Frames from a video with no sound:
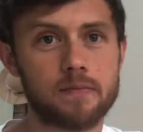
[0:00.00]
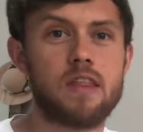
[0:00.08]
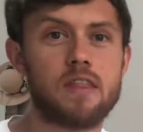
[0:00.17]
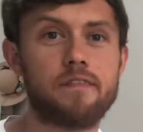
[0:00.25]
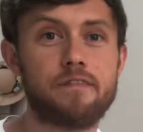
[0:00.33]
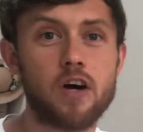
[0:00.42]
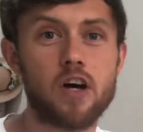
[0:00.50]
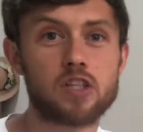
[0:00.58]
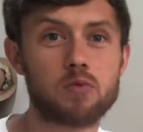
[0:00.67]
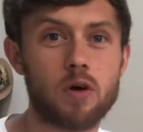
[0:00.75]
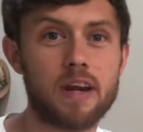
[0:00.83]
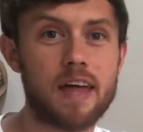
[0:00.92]
The first
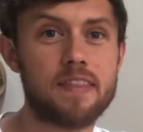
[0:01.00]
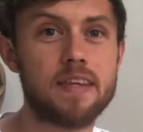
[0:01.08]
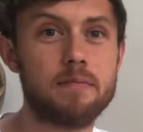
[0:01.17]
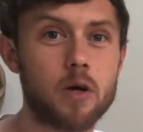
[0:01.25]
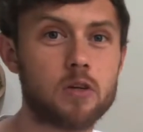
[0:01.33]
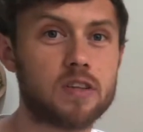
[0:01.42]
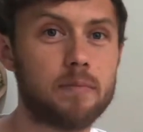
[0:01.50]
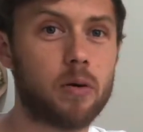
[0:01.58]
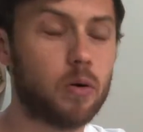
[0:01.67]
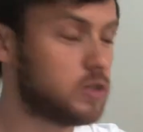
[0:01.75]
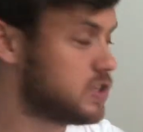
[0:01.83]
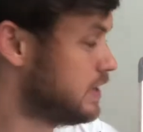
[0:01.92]
one, and the most
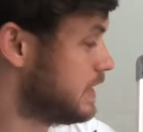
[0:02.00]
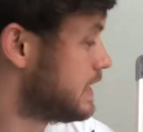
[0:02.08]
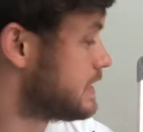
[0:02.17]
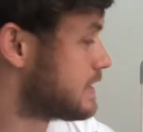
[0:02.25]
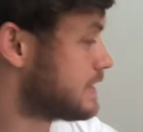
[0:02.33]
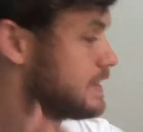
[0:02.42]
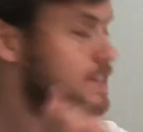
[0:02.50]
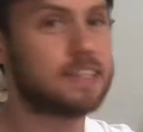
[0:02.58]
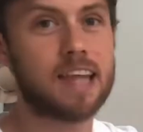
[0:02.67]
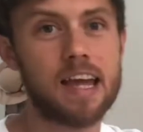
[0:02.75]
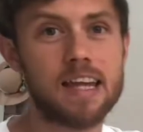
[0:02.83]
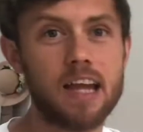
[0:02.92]
important, is
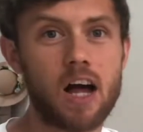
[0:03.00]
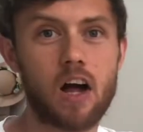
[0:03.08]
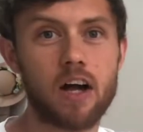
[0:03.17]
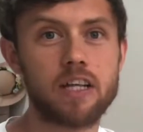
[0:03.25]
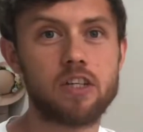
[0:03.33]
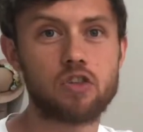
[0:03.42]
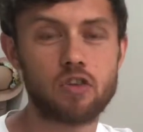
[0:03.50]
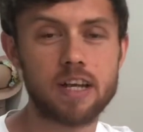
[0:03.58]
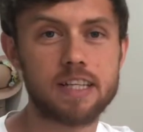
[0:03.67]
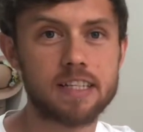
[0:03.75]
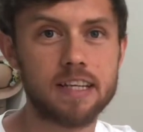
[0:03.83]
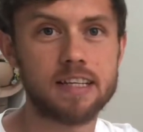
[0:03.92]
stay
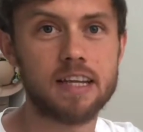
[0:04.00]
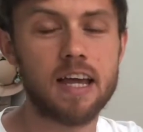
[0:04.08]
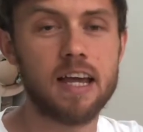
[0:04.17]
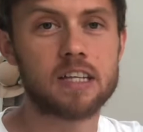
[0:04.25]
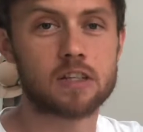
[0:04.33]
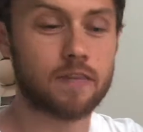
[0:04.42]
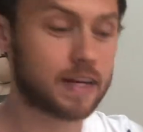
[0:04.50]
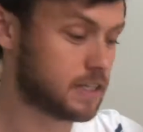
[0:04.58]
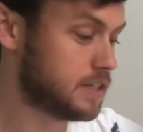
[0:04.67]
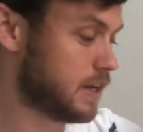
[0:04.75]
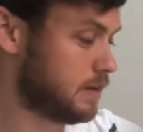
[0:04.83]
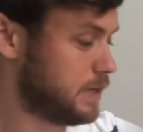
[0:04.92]
hydrated. So I've actually
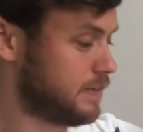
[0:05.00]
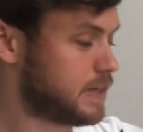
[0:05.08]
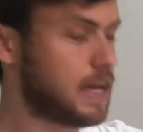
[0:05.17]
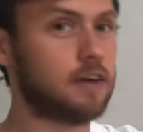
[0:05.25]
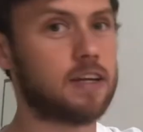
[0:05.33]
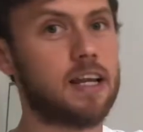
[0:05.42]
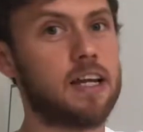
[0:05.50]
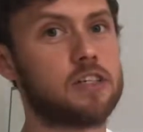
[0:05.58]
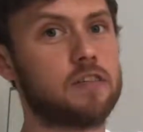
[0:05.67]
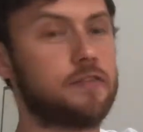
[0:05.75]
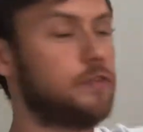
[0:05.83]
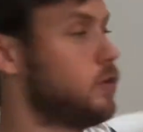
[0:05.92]
done a bit of a calculation
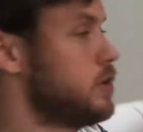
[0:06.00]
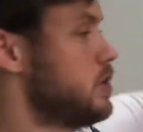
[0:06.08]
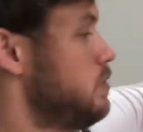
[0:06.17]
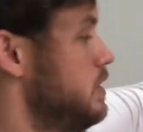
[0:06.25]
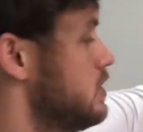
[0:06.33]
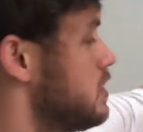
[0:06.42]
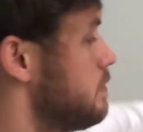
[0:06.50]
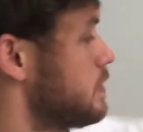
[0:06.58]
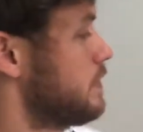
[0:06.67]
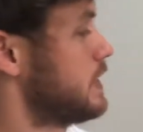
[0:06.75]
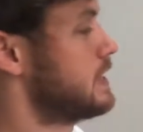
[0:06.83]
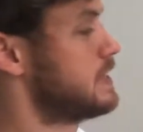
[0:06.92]
for you in terms of
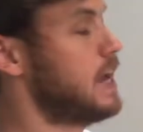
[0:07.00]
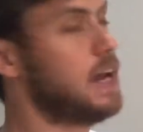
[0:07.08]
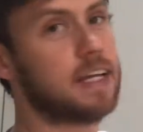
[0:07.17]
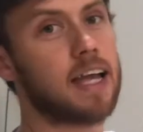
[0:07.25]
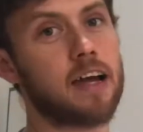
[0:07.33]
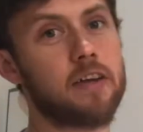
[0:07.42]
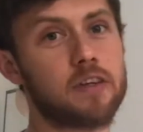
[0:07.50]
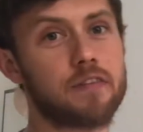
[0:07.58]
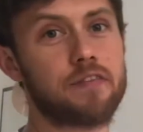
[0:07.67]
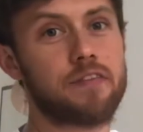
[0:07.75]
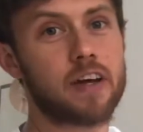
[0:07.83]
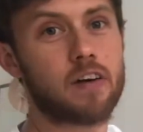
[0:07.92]
exactly how you can
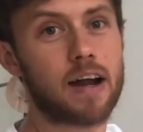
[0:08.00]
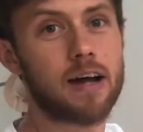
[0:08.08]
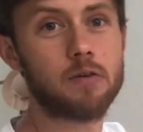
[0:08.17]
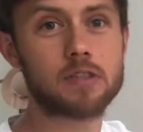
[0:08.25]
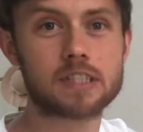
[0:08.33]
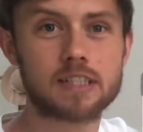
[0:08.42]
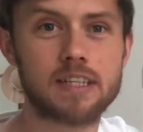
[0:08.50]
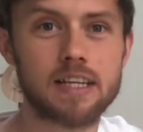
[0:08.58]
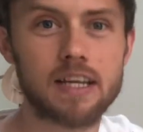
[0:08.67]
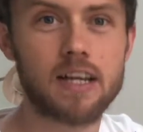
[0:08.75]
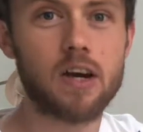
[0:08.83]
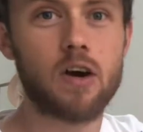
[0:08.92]
figure out
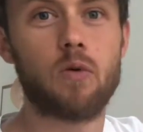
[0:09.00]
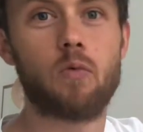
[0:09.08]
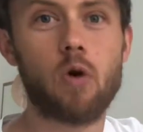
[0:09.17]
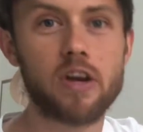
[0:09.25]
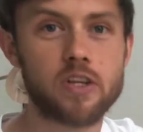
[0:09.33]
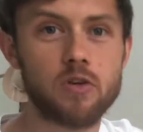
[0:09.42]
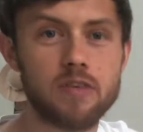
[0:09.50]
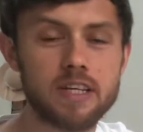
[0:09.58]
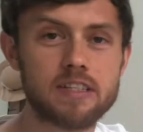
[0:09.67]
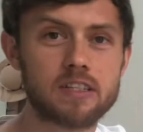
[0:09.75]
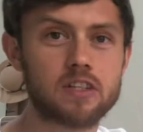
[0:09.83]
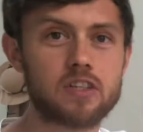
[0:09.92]
what you need
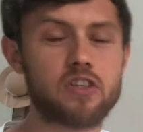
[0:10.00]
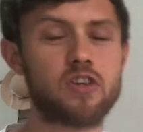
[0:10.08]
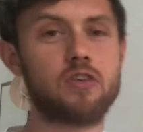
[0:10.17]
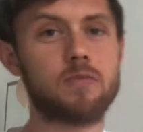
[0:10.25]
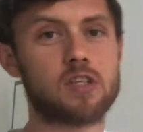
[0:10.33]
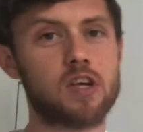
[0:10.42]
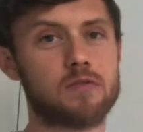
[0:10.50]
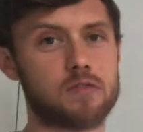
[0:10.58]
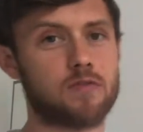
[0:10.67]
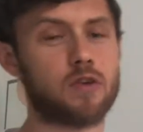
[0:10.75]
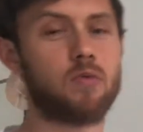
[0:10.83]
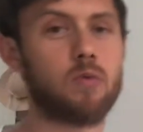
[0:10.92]
to consume in terms of
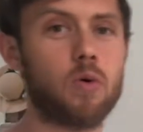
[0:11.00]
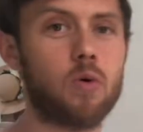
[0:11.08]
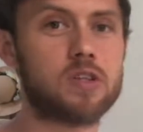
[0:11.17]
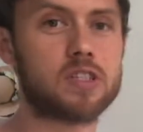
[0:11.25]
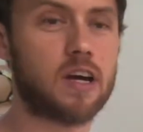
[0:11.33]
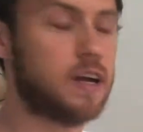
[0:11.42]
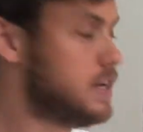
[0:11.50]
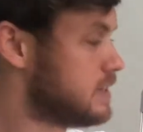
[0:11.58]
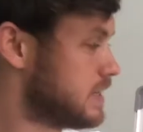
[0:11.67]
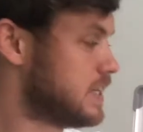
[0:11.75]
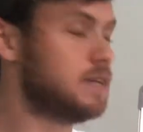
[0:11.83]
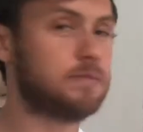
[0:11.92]
your water to
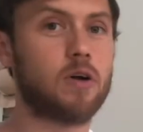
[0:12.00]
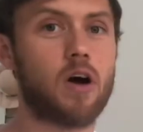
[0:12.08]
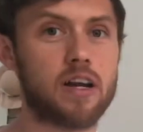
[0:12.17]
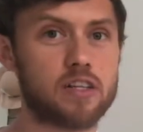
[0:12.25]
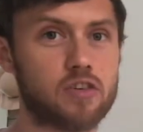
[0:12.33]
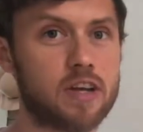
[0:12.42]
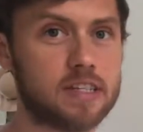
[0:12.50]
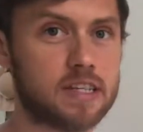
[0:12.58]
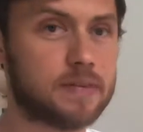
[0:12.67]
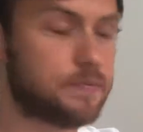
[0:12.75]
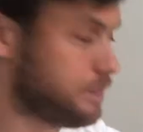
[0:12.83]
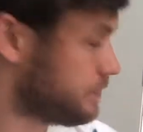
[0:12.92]
keep you hydrated.
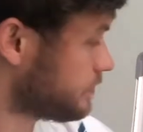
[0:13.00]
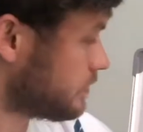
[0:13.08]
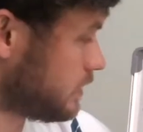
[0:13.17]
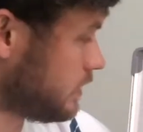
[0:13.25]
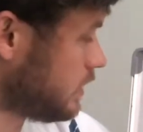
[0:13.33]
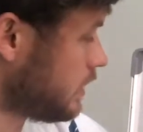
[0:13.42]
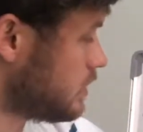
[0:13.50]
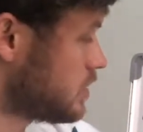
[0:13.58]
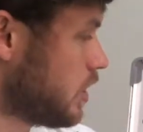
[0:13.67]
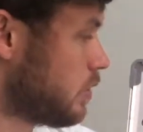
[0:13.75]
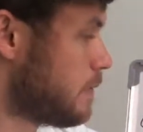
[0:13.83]
So,